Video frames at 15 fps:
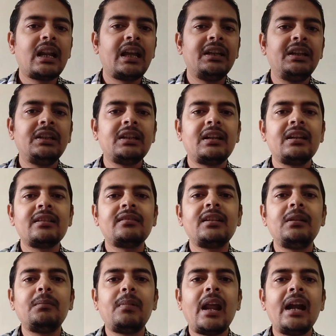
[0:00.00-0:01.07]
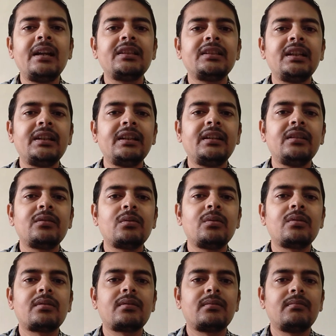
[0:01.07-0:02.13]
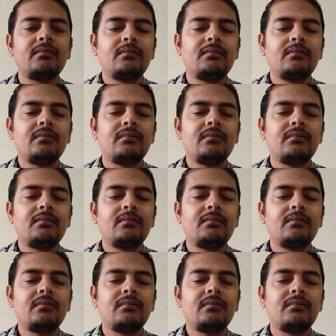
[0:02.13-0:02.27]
International Plant Genetic Resource